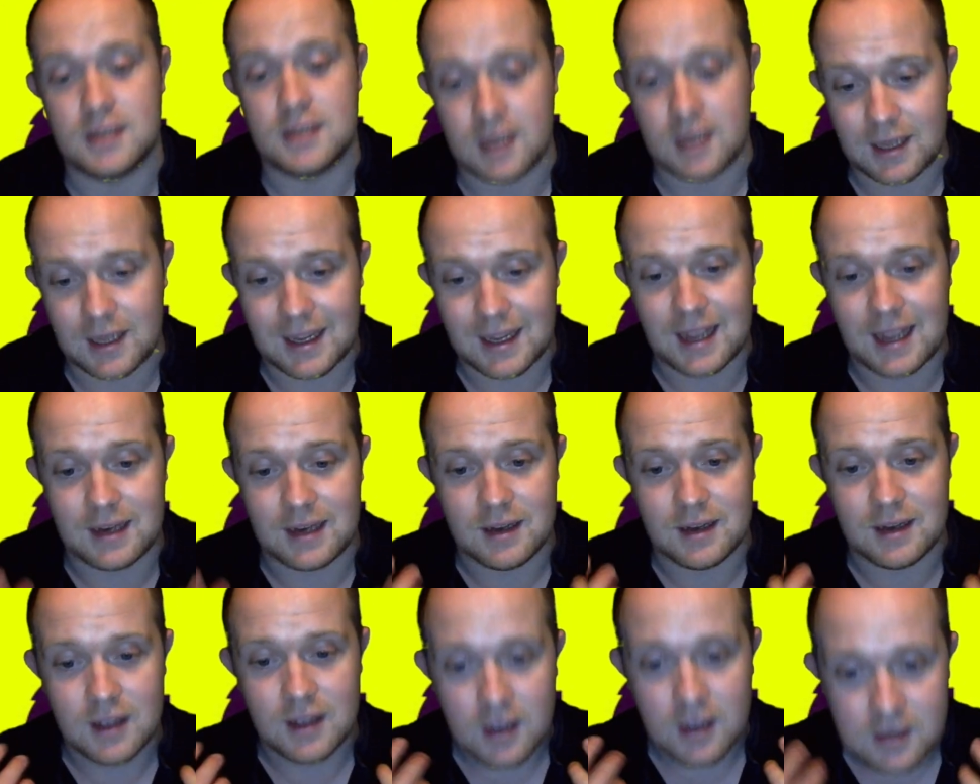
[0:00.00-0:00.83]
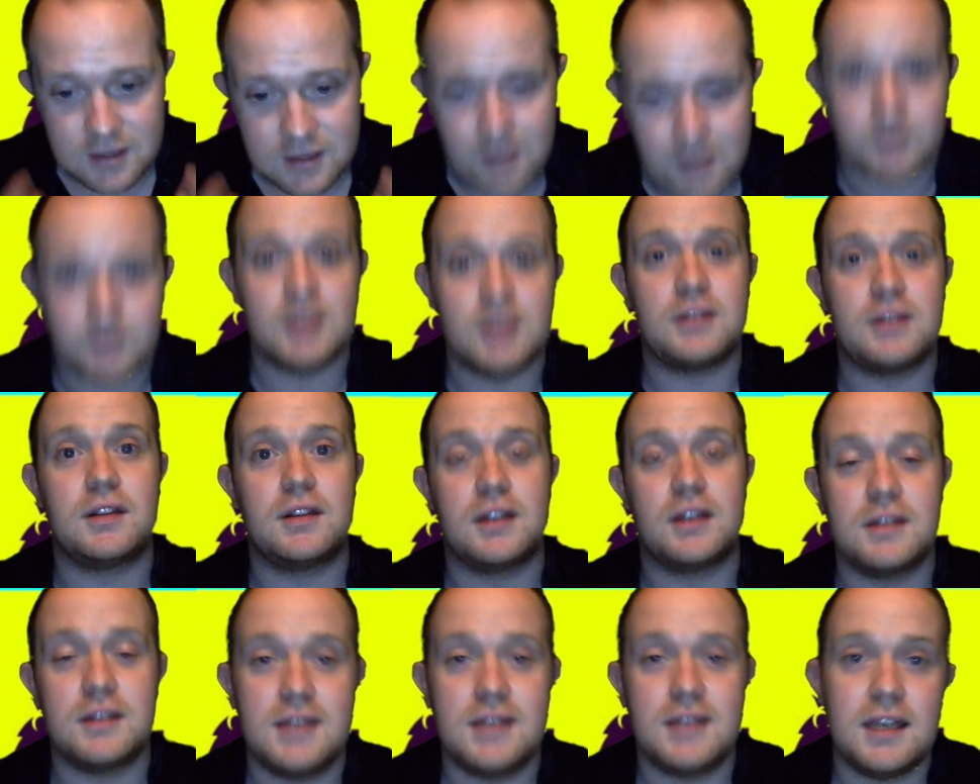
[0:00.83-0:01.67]
And again, something to
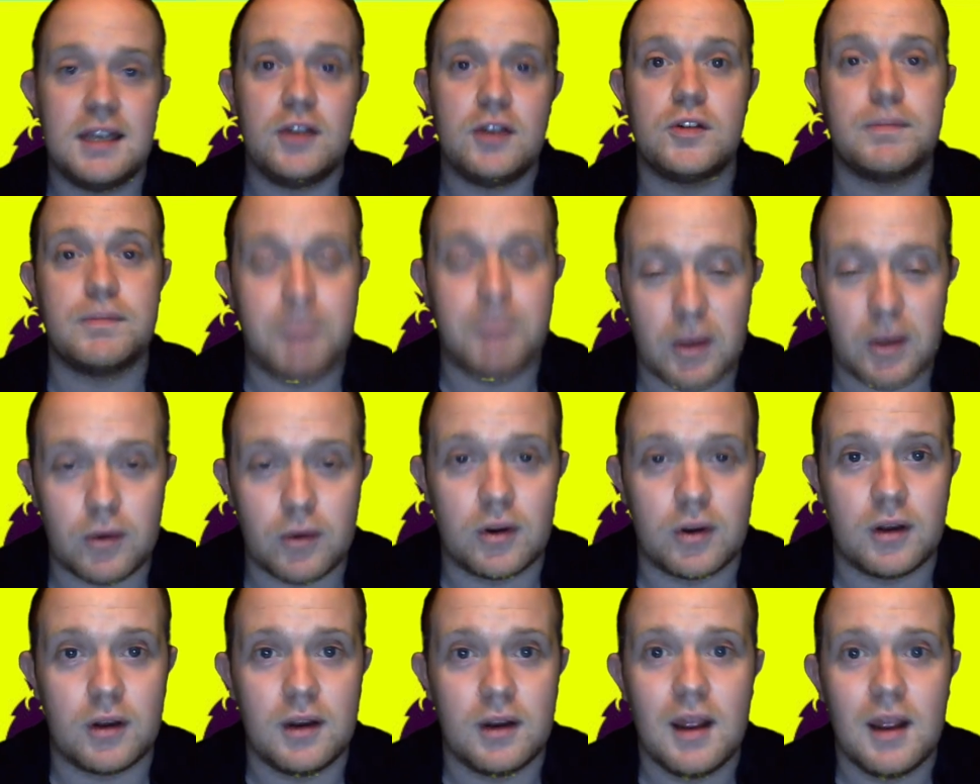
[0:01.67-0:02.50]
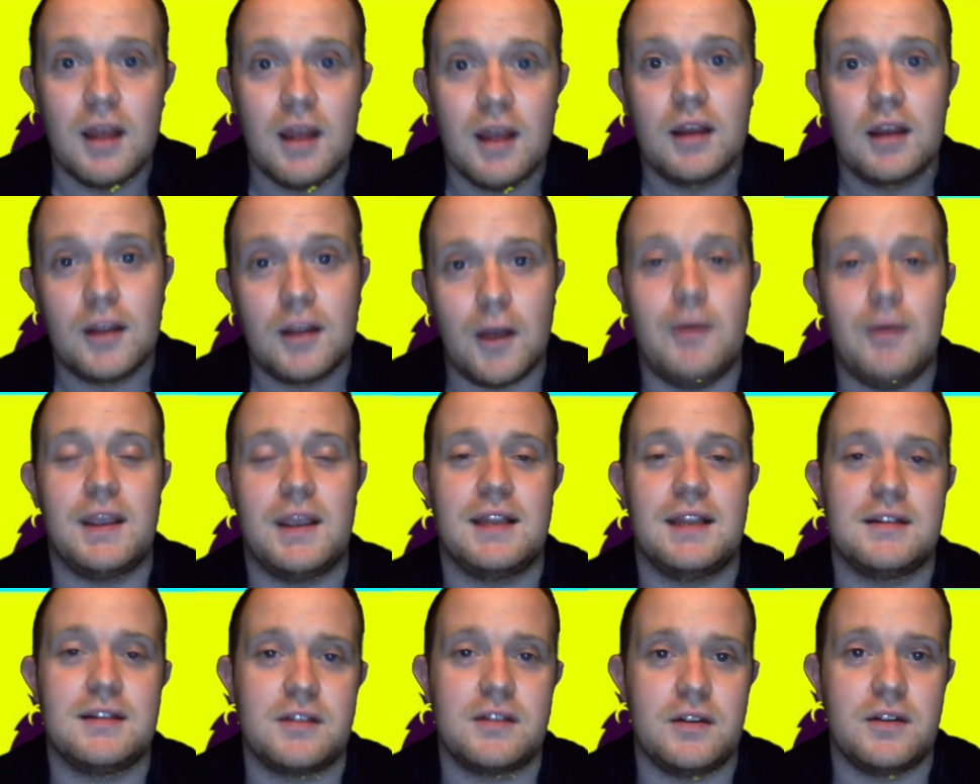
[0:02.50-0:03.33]
continue to build on going
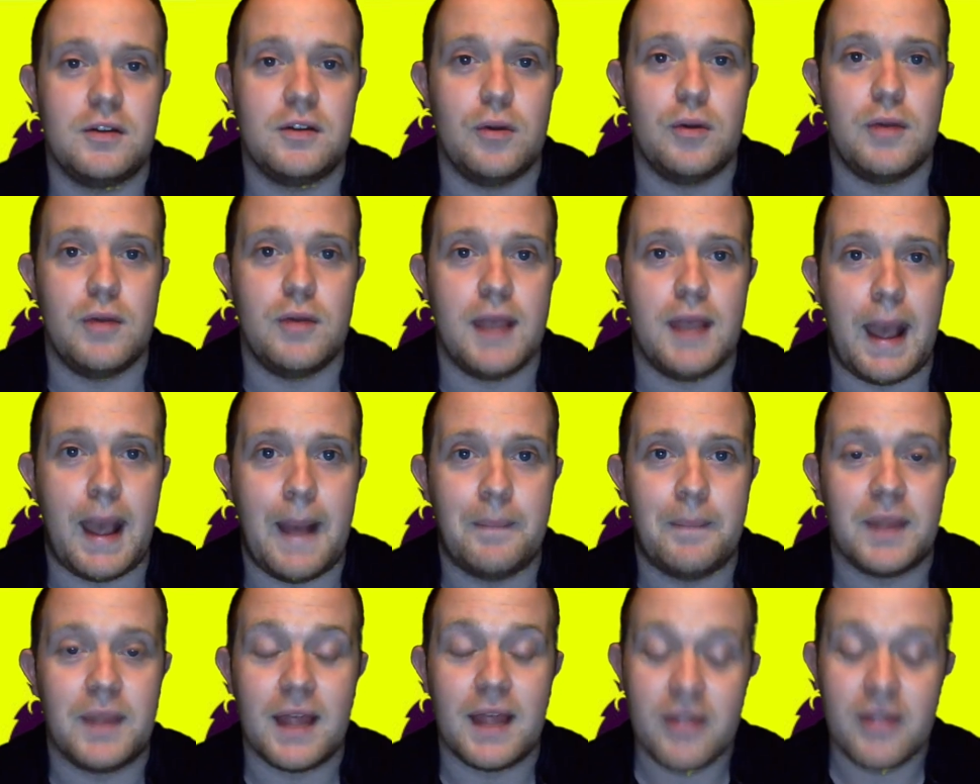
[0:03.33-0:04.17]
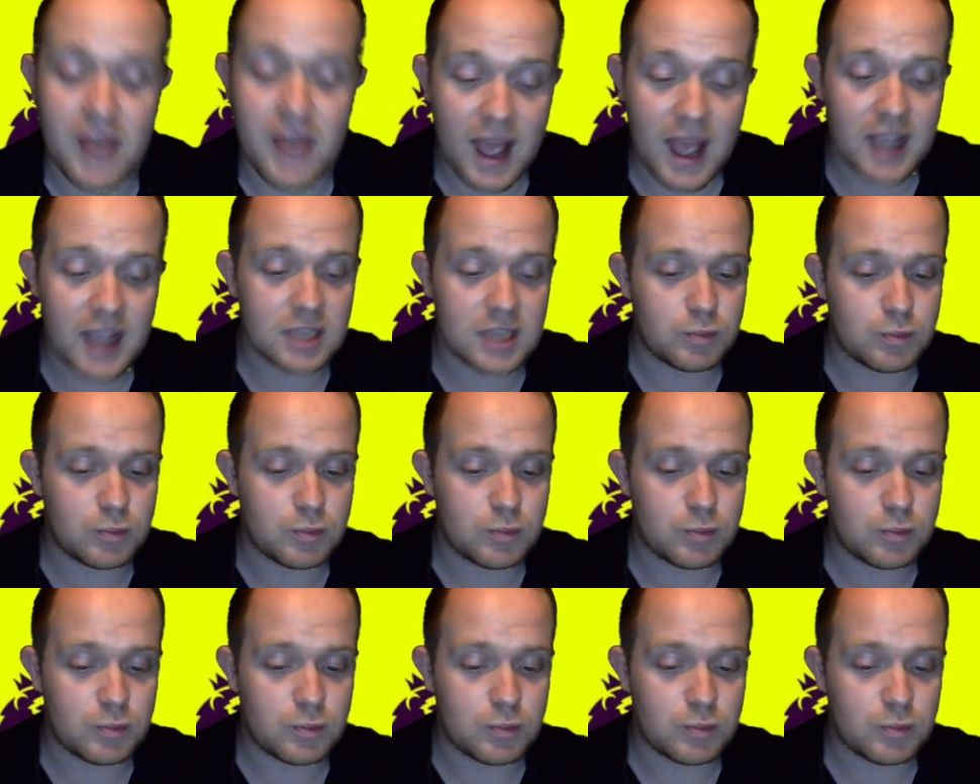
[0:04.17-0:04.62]
into the new year. And that is